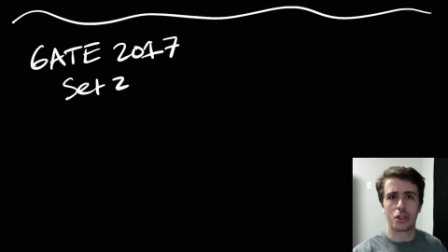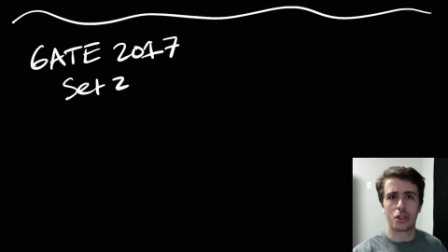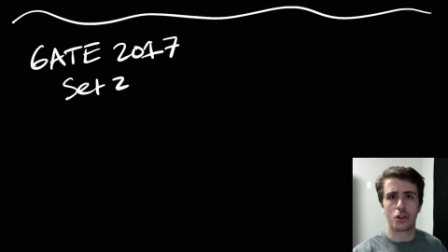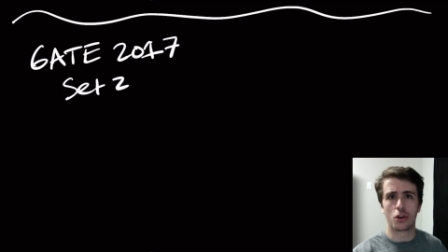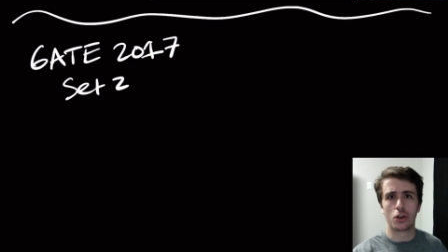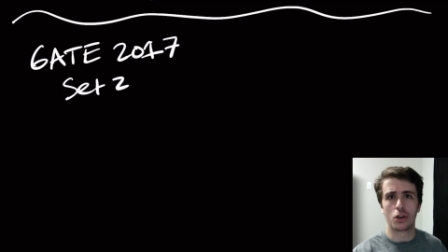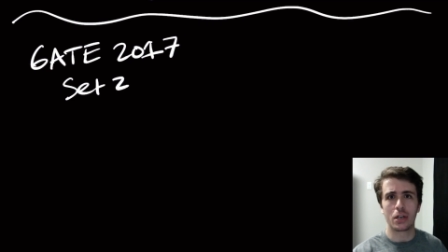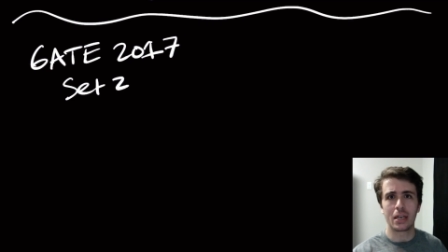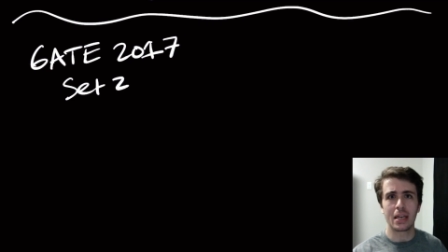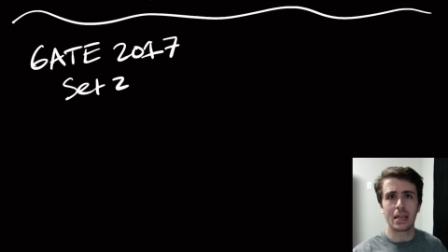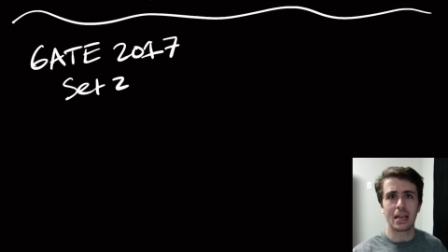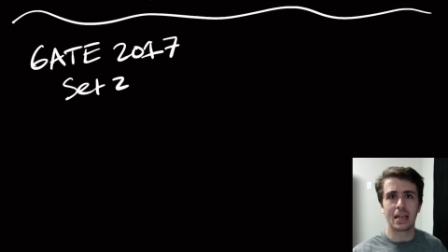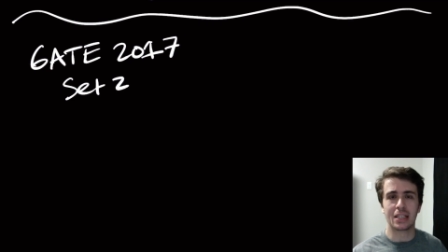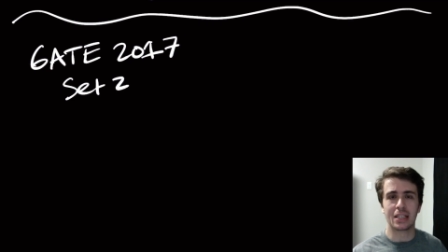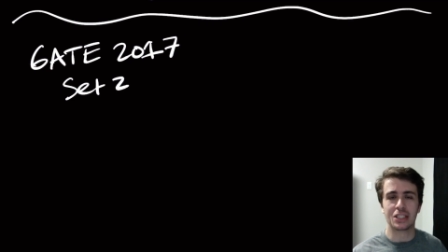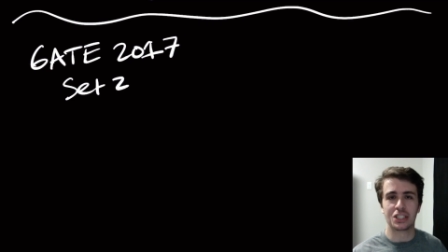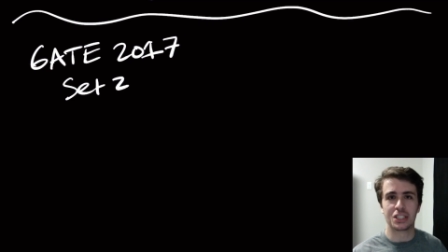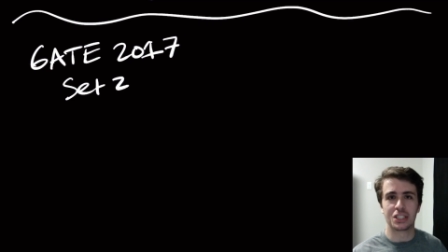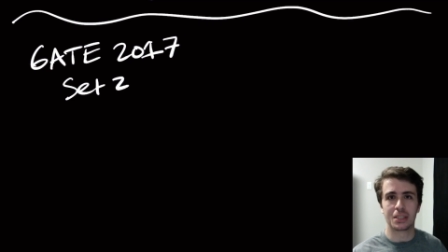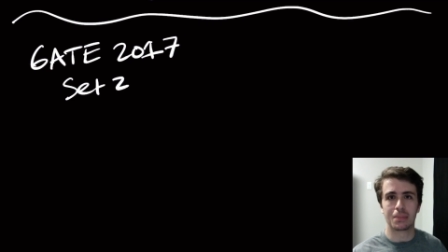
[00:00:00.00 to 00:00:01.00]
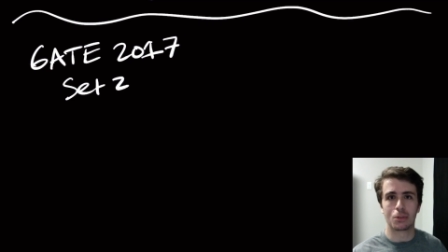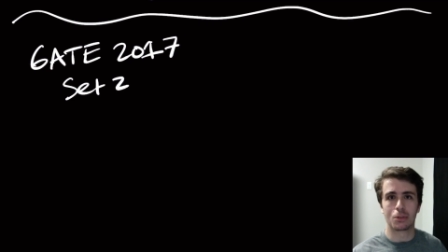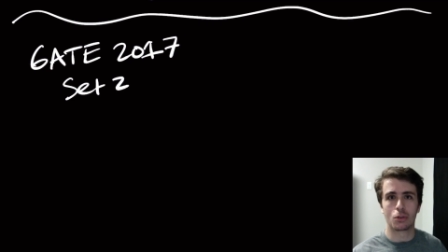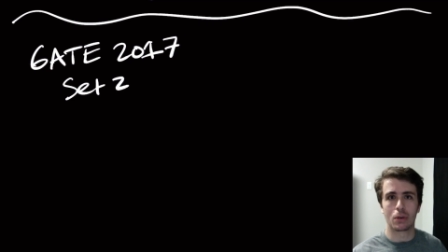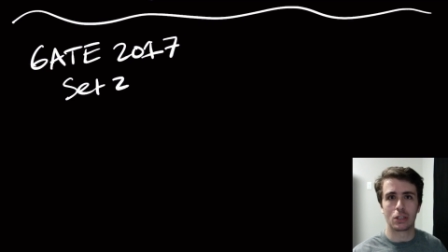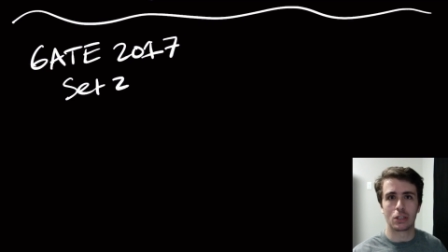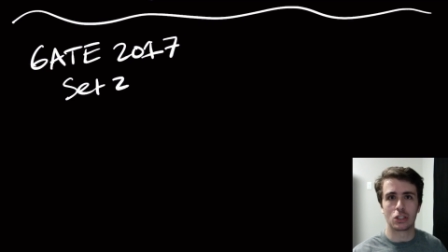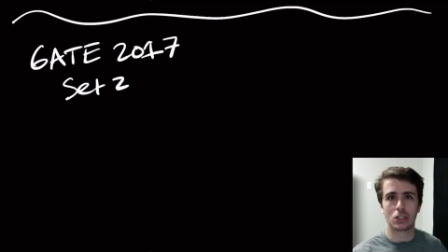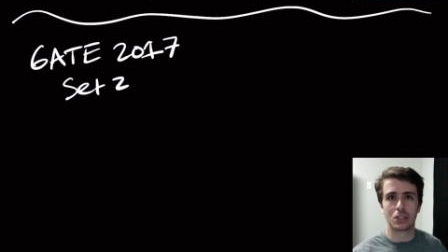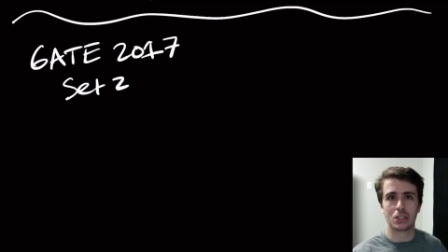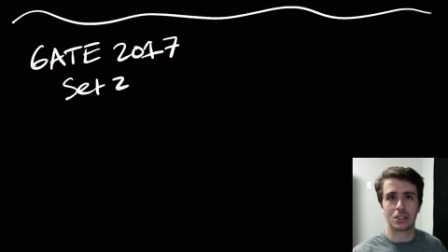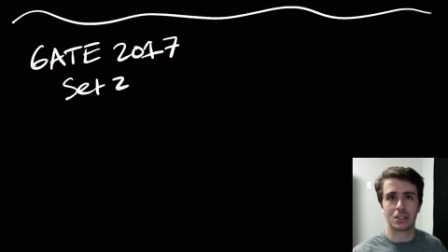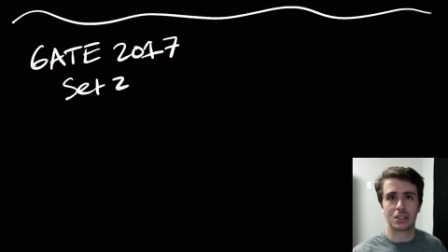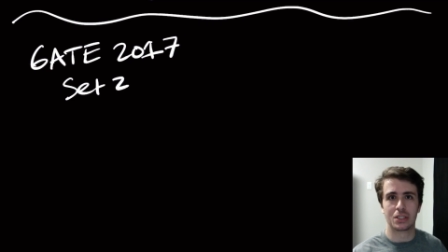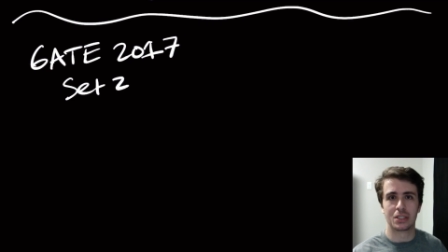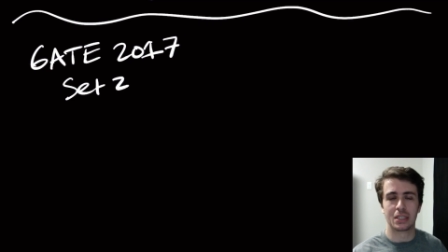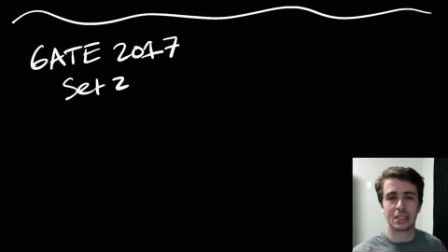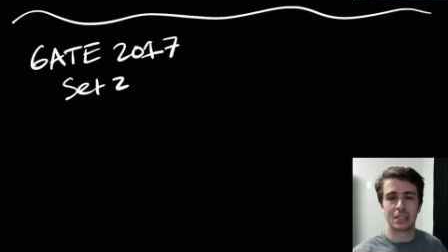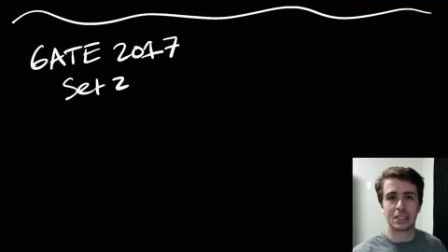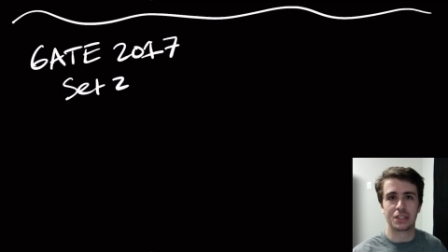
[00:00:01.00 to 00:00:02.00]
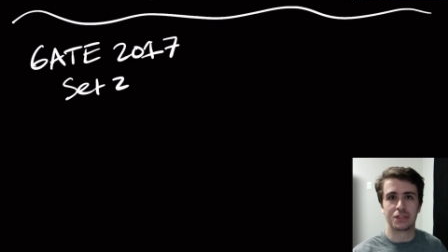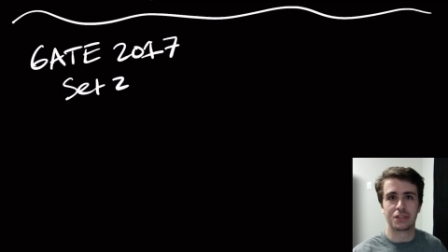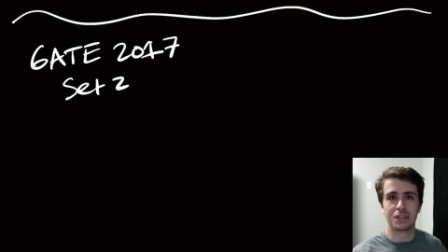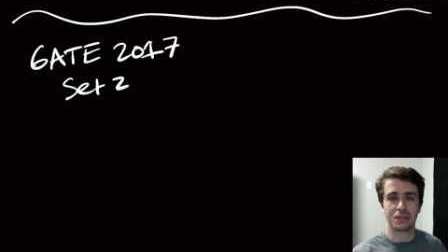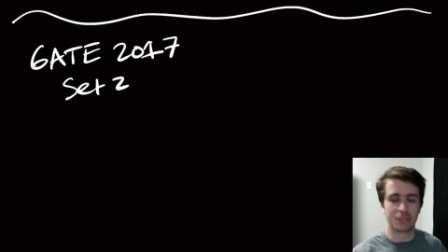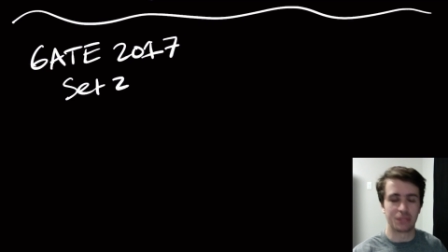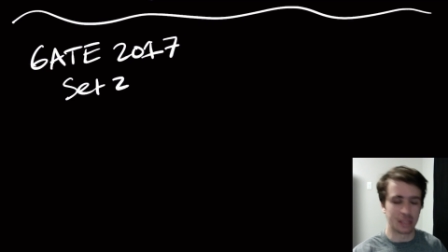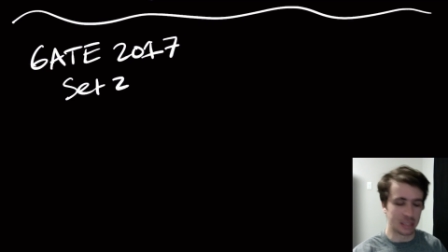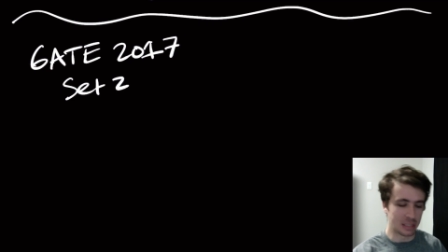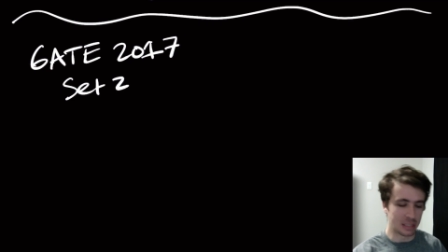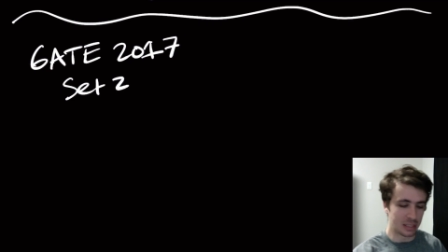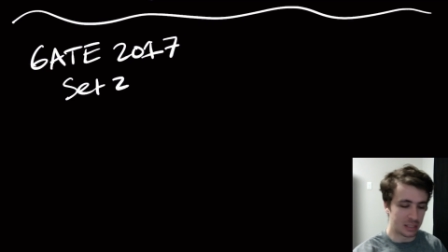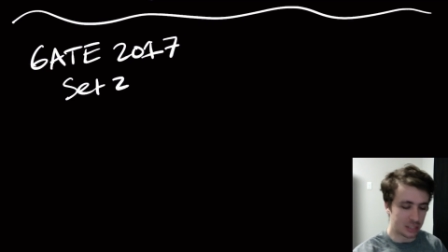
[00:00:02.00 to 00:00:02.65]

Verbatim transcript: 30 and some questions it's 50